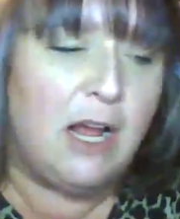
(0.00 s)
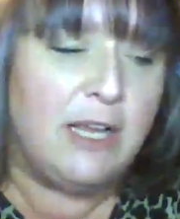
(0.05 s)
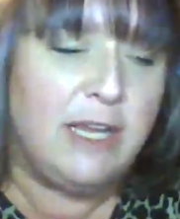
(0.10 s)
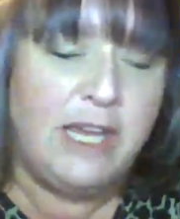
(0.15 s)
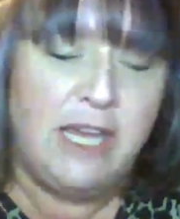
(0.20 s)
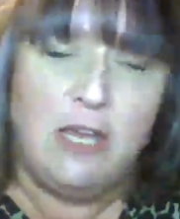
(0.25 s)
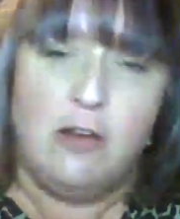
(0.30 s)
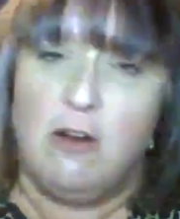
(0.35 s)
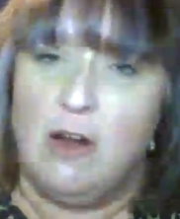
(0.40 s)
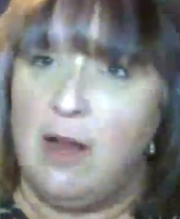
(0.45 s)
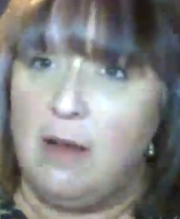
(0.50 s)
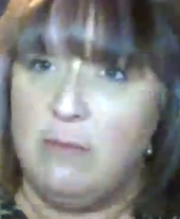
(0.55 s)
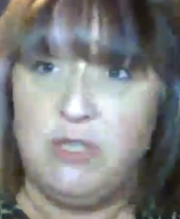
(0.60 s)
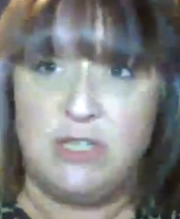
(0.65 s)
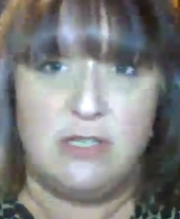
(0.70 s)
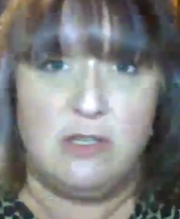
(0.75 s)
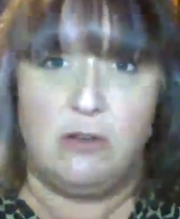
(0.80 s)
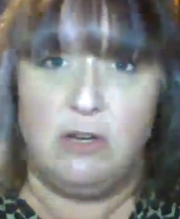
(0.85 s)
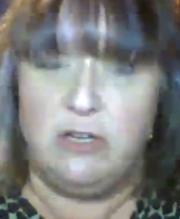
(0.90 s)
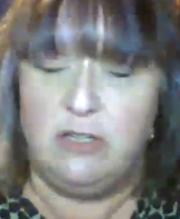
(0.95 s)
Here, I'm
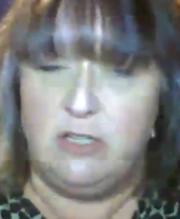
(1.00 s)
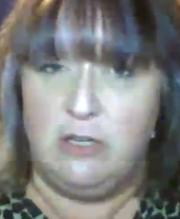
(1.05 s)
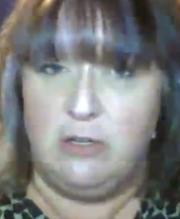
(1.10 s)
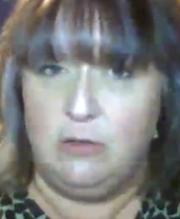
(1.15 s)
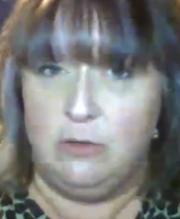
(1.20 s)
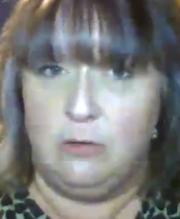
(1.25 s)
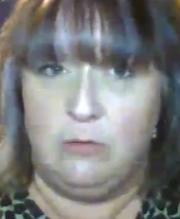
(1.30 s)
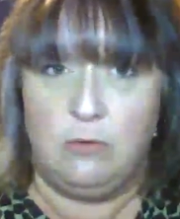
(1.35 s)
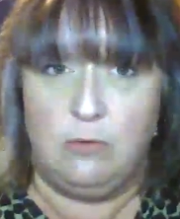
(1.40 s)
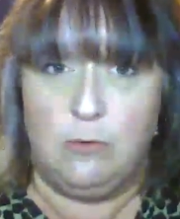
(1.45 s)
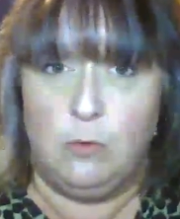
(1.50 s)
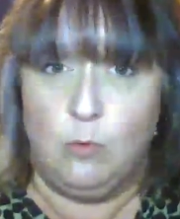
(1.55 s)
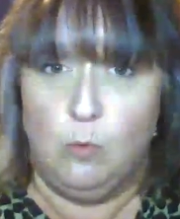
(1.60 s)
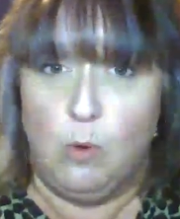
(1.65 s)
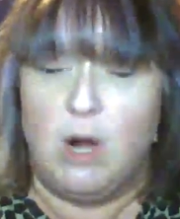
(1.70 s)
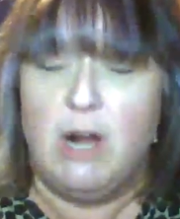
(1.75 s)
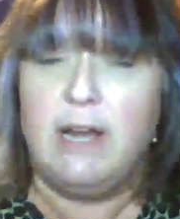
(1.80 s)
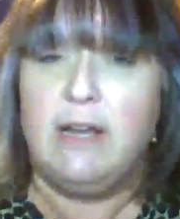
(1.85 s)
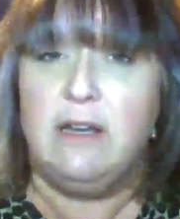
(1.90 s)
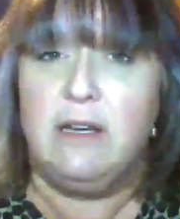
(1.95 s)
just going to do
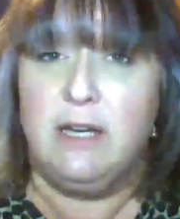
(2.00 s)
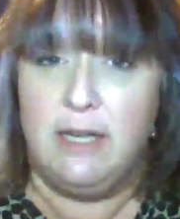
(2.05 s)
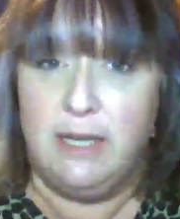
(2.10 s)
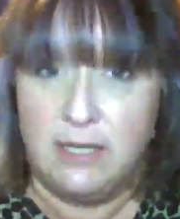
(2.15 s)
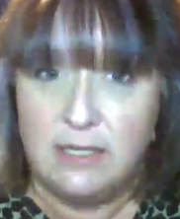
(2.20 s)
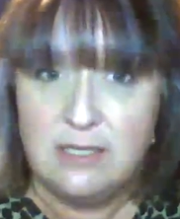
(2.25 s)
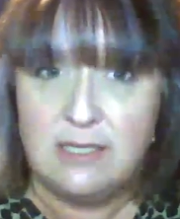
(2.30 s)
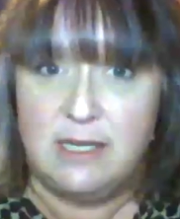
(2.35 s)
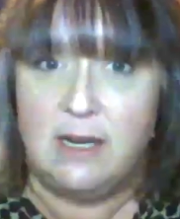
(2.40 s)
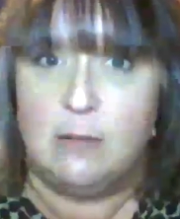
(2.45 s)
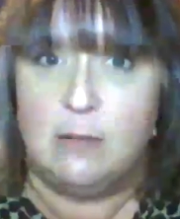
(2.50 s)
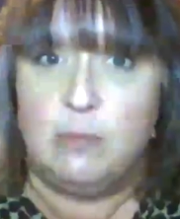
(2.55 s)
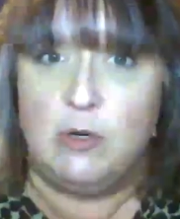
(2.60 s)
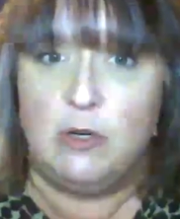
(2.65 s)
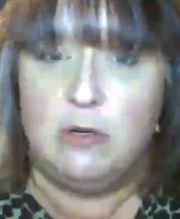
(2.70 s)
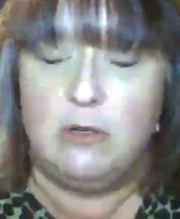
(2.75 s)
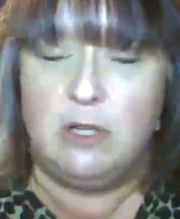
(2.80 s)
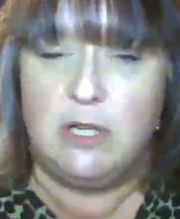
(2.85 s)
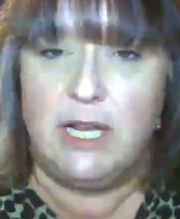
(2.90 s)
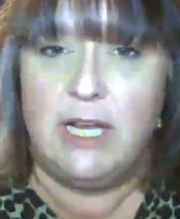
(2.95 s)
one
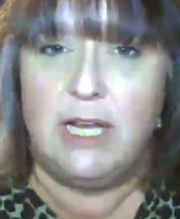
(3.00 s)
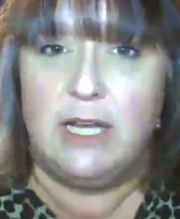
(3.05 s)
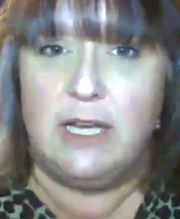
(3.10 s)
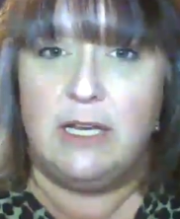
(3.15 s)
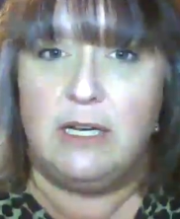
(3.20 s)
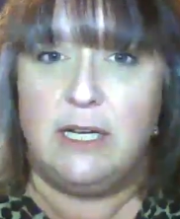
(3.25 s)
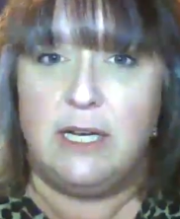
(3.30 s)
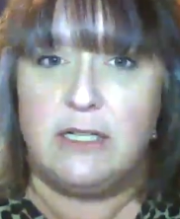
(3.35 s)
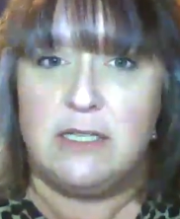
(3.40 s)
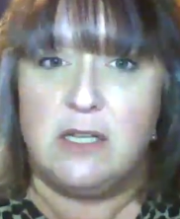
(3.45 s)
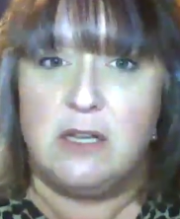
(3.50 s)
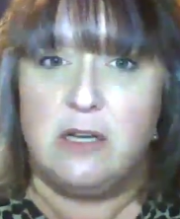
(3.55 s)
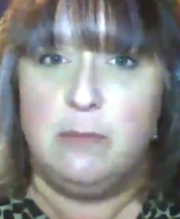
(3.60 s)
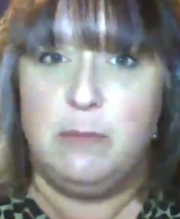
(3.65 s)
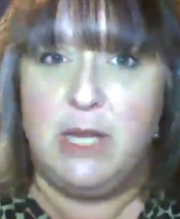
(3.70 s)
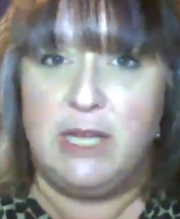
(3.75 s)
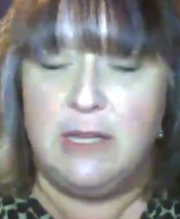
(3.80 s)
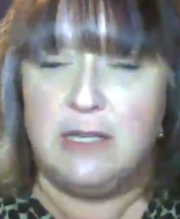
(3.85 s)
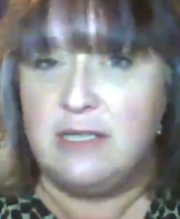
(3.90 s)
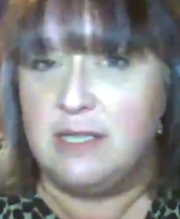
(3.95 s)
example, and it's going to
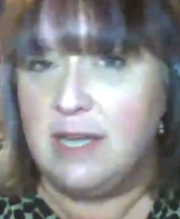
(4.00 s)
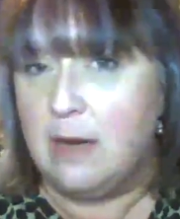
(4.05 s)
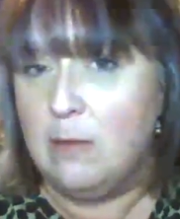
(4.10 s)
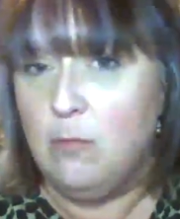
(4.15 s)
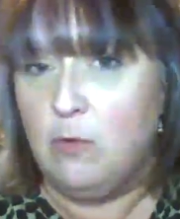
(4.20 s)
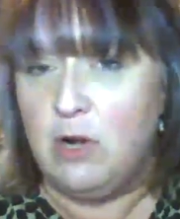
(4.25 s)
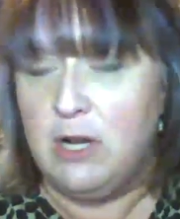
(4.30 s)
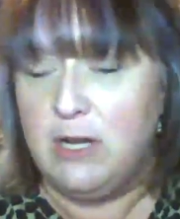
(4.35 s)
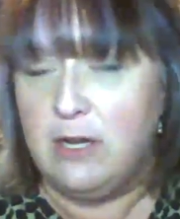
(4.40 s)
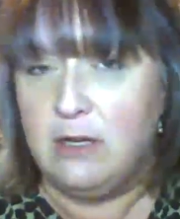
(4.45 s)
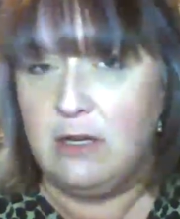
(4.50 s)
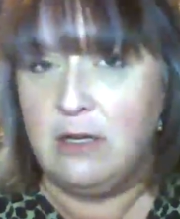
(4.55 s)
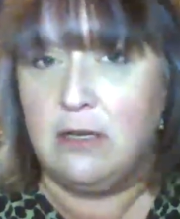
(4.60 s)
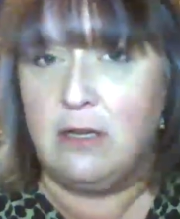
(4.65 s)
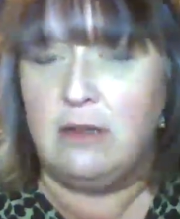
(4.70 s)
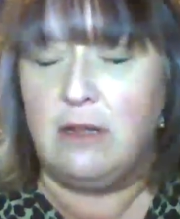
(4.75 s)
be the same one,